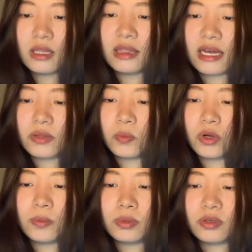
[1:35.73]
that
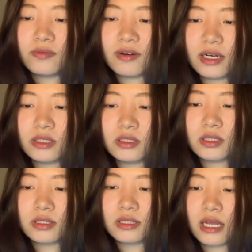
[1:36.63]
will provide
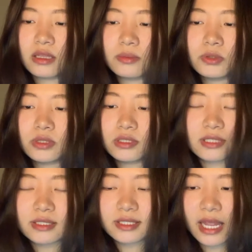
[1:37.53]

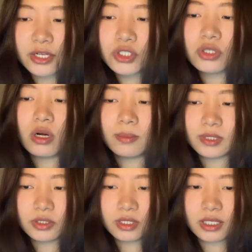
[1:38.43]
substantial
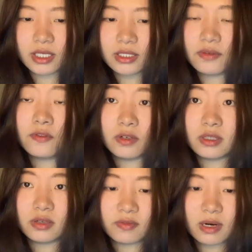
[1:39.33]
opportunities for
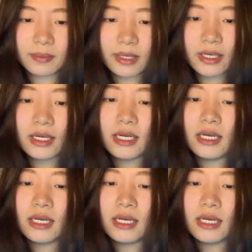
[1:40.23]
developing